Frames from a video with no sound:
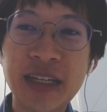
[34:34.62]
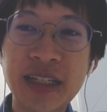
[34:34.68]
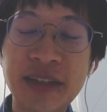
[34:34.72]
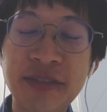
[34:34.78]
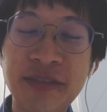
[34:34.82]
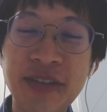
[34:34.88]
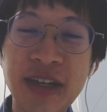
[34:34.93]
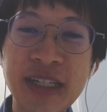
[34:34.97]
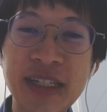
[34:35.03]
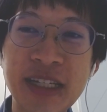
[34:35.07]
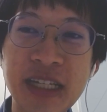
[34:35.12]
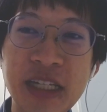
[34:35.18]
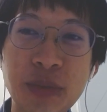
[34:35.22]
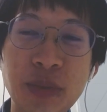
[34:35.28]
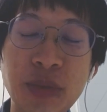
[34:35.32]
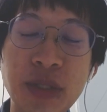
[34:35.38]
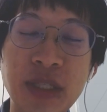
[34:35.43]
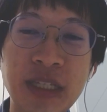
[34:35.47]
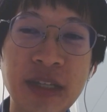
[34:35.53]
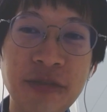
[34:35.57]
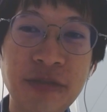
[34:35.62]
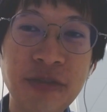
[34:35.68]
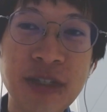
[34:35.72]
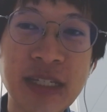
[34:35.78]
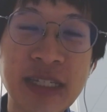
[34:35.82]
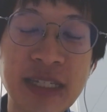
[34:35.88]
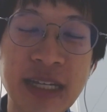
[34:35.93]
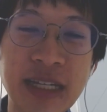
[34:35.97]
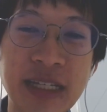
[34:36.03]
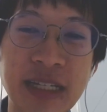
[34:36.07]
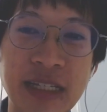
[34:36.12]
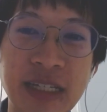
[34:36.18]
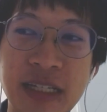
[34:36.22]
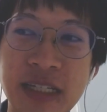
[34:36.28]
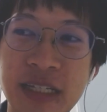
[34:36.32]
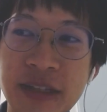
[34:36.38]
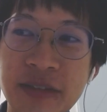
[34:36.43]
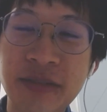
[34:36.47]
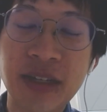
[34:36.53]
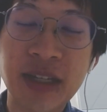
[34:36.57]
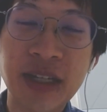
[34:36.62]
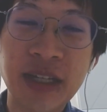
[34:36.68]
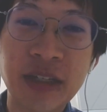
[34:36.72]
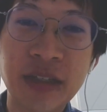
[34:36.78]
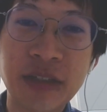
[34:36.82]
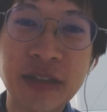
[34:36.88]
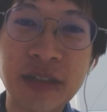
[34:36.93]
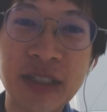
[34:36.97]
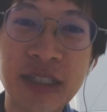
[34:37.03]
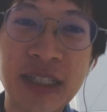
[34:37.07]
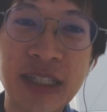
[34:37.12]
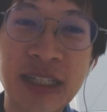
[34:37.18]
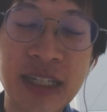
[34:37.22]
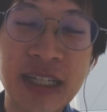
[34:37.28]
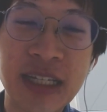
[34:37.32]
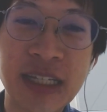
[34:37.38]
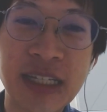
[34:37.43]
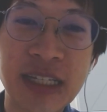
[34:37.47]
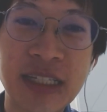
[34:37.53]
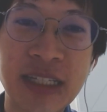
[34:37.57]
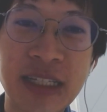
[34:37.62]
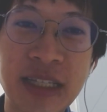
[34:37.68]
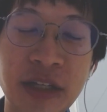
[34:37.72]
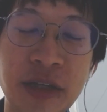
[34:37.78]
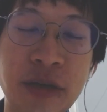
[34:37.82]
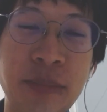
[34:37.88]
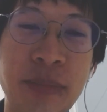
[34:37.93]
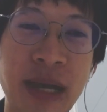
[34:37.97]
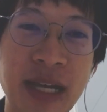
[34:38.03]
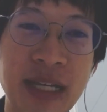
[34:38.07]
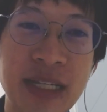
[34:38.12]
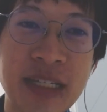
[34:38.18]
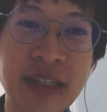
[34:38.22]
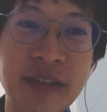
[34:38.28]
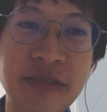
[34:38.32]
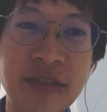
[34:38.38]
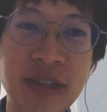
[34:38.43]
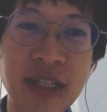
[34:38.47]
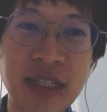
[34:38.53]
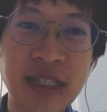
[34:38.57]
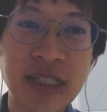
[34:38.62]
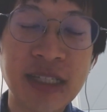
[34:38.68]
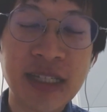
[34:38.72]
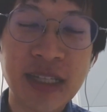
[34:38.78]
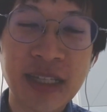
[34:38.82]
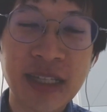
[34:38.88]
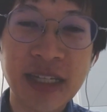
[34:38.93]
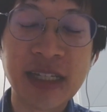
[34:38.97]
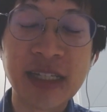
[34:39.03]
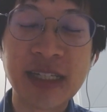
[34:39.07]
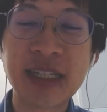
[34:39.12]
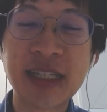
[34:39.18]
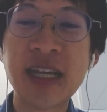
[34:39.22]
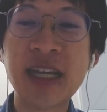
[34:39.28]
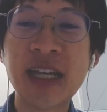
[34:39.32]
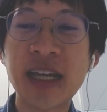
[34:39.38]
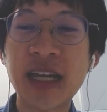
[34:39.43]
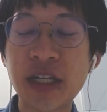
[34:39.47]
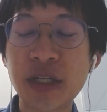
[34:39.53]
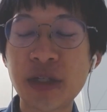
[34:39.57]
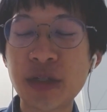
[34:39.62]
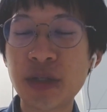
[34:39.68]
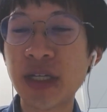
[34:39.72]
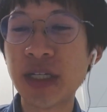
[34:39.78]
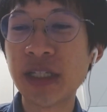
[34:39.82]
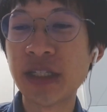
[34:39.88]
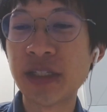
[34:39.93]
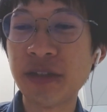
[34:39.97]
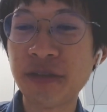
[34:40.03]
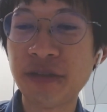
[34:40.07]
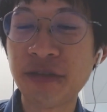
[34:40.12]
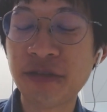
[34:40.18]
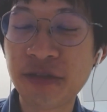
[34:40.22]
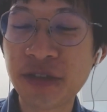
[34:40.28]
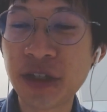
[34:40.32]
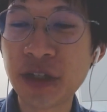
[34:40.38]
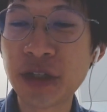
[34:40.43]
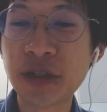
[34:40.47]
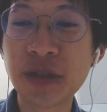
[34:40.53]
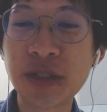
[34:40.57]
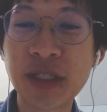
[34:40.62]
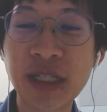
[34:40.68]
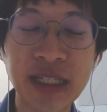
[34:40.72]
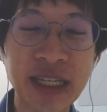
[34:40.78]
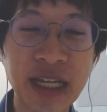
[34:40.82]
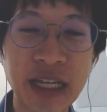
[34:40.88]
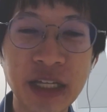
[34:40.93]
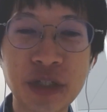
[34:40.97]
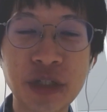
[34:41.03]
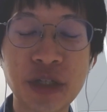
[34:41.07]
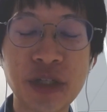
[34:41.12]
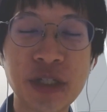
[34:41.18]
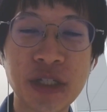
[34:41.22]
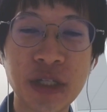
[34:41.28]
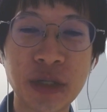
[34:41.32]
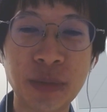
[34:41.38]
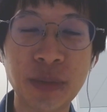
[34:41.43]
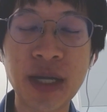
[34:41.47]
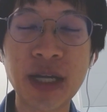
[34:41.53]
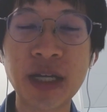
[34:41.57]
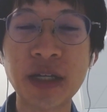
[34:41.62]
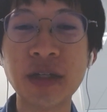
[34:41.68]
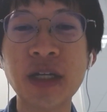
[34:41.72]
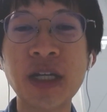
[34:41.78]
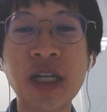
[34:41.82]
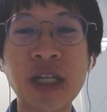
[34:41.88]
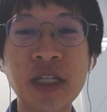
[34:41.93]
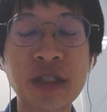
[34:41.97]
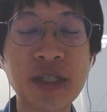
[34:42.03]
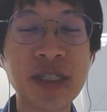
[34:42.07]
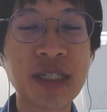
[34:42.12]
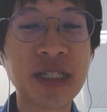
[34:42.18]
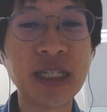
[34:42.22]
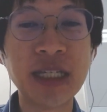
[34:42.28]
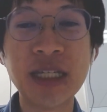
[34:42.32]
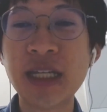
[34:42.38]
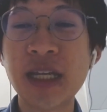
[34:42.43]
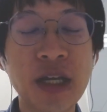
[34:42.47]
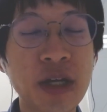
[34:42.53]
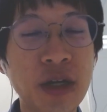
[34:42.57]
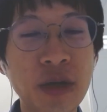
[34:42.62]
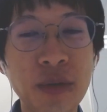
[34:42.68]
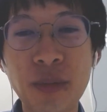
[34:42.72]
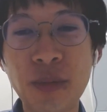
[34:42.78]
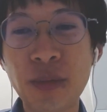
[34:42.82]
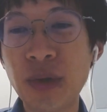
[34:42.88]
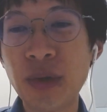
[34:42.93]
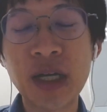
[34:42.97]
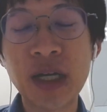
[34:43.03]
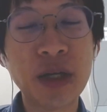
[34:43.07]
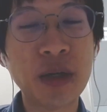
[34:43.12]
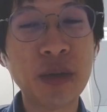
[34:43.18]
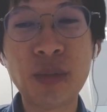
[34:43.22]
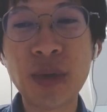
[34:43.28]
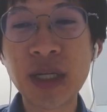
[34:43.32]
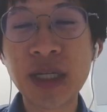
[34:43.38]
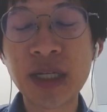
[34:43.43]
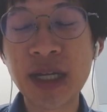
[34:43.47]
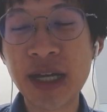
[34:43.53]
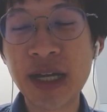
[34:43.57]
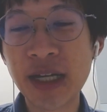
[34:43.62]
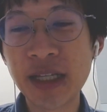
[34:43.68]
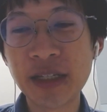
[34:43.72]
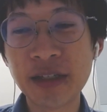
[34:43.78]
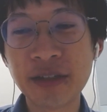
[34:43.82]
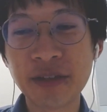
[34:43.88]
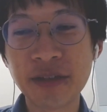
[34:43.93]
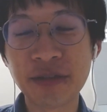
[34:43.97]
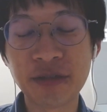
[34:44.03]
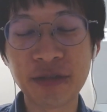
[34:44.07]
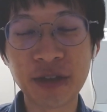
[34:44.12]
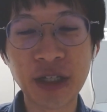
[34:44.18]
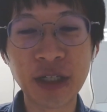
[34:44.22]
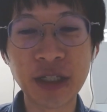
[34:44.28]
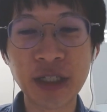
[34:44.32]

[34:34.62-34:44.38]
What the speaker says: devices with different sizes of little things. They are passive. these things and trying to feel the textures around to see what kind of